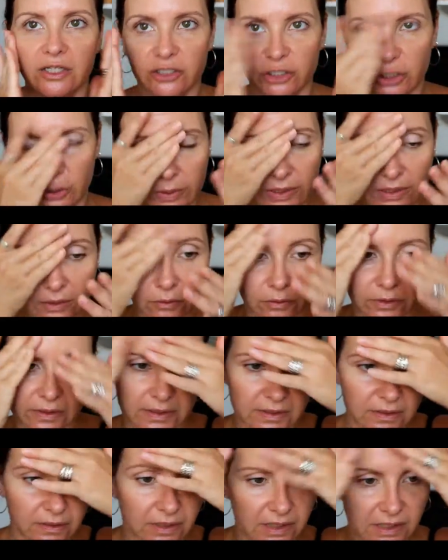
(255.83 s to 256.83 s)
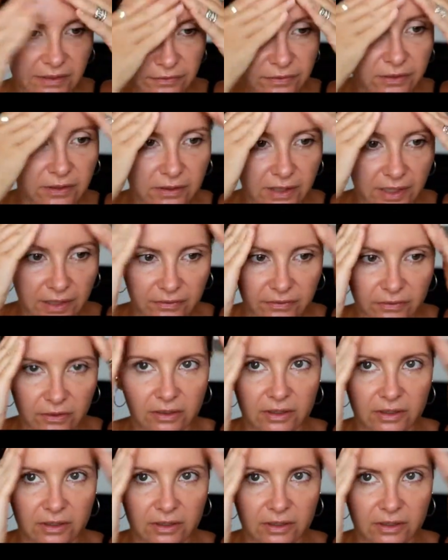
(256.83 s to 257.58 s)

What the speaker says: dewy look. So if you have